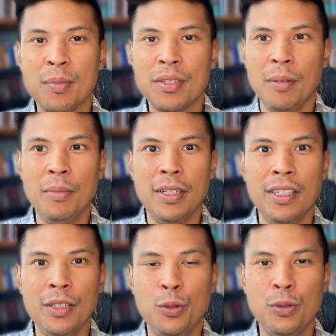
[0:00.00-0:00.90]

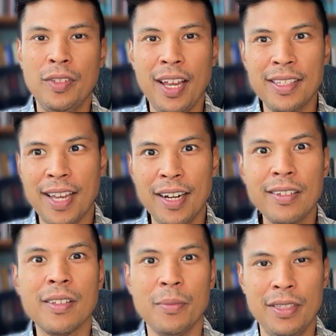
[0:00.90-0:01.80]
somebody who takes care
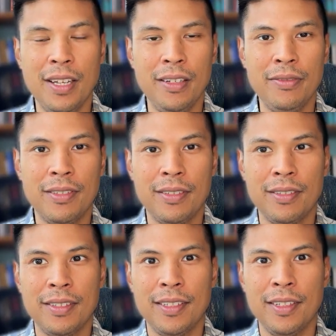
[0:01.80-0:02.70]
of themselves
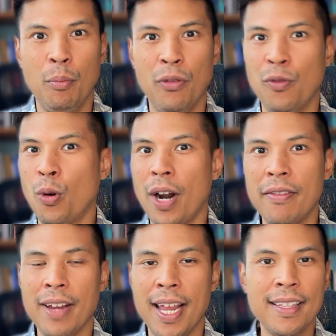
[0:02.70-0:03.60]

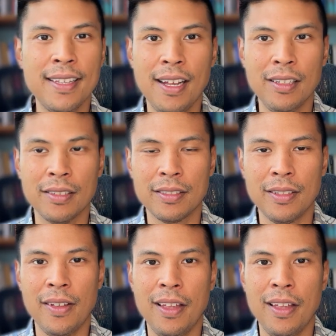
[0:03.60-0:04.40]
before anything else.